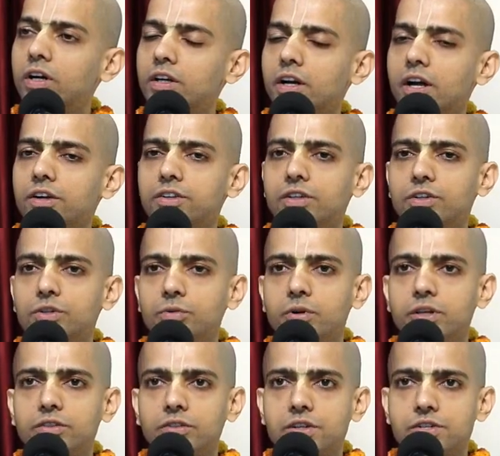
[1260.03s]
attraction
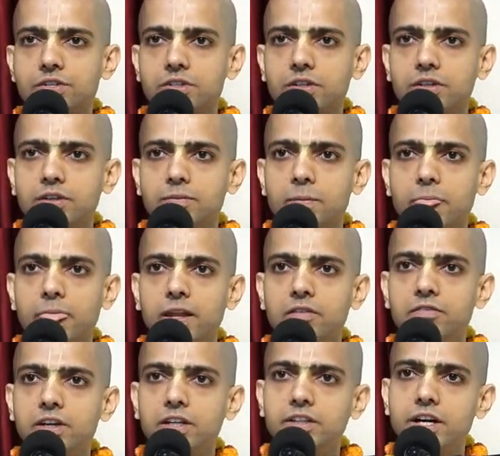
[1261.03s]
towards Krishna.
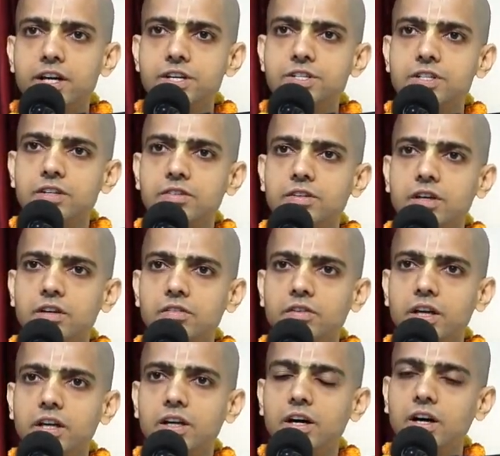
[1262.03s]
Vedaischa
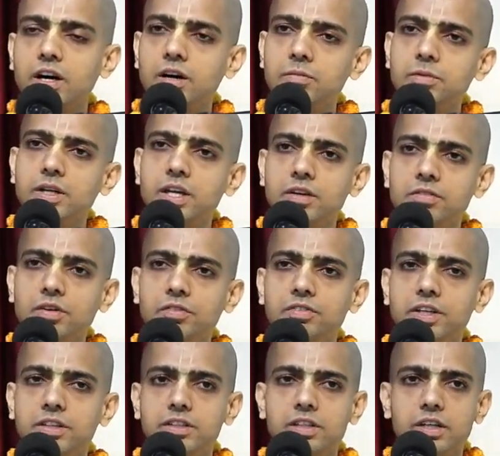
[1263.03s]
sarvair aham eva
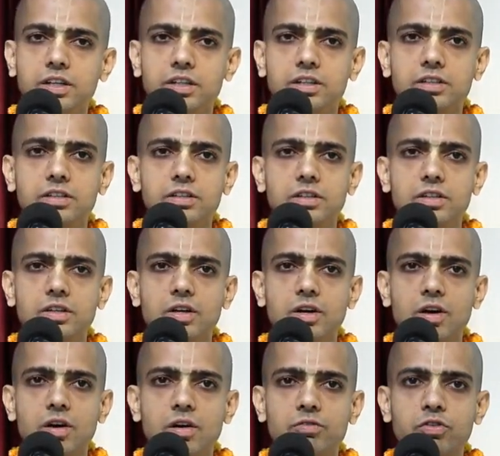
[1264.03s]
vedyaha.
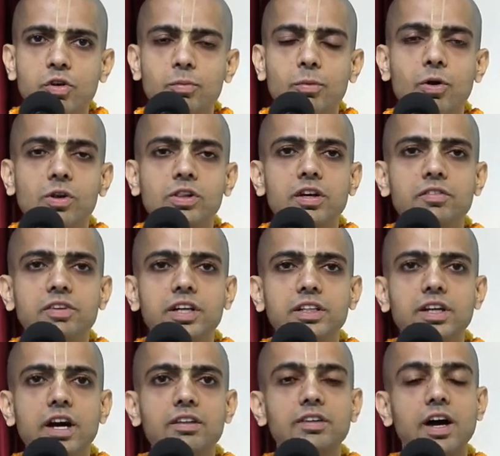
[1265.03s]
From all the
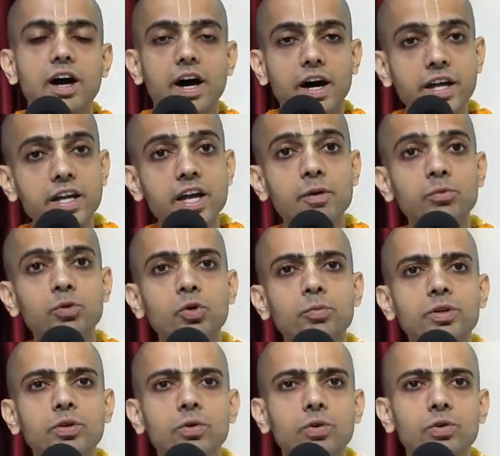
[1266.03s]
Vedas, I am to
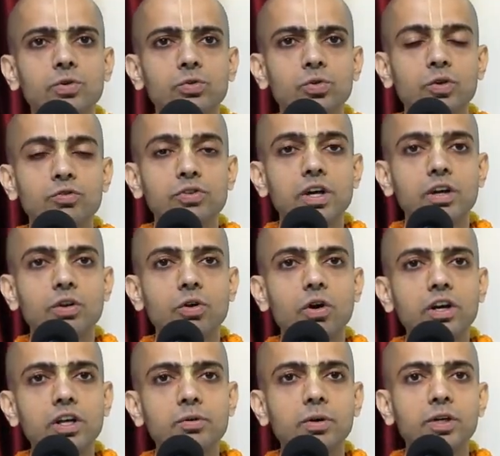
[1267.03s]
be known. So if we are
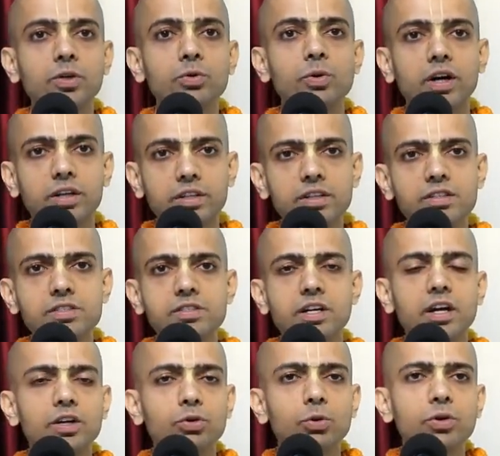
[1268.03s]
not able to
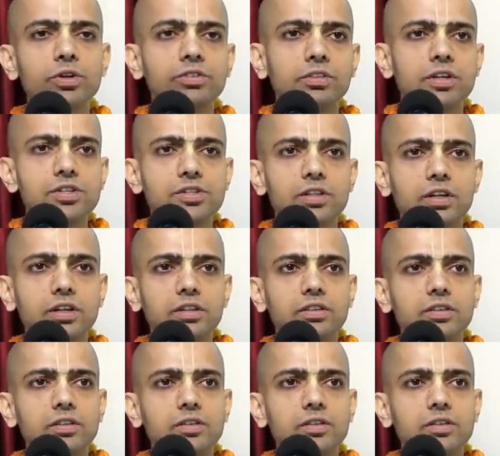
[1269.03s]
understand who is Krishna,